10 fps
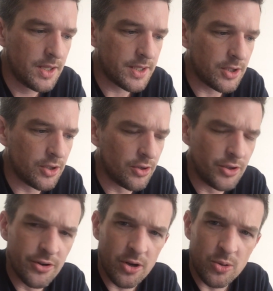
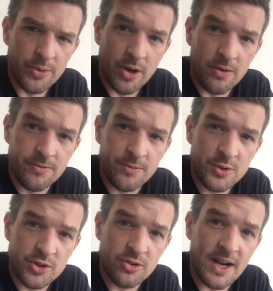not going off
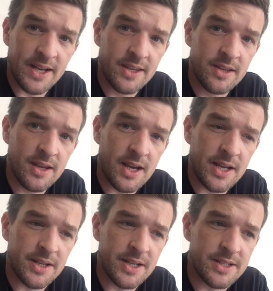track,
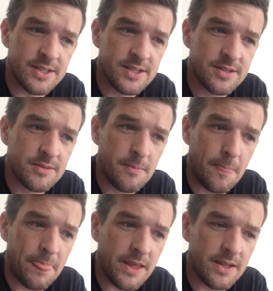and it's
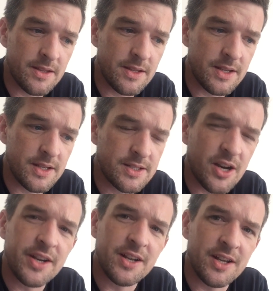
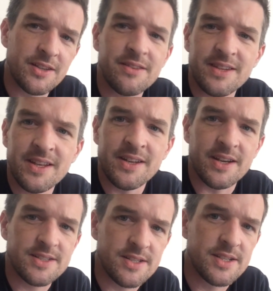kind of like the
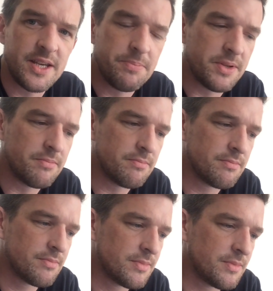index. It's keeping
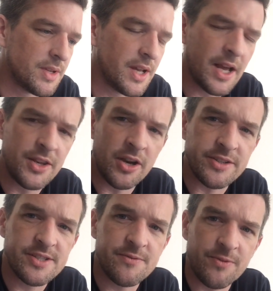a
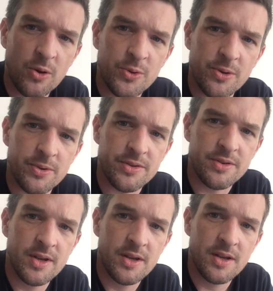nice flow to it,
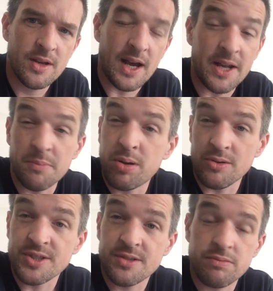and
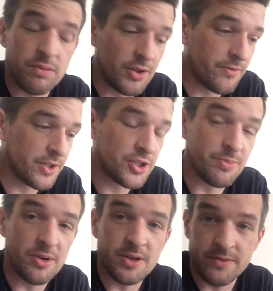plus when you're finished
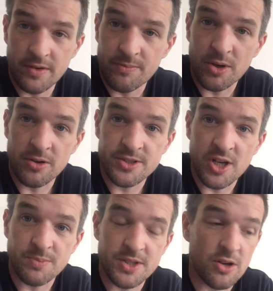your book, if you've brought your
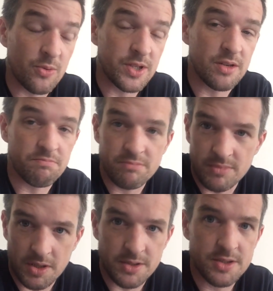synopsis along with you,
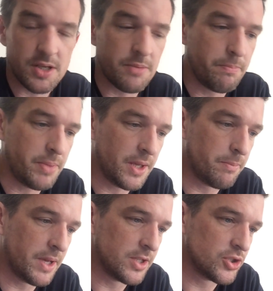that's a
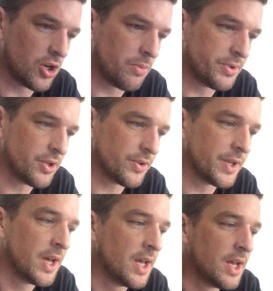big job done.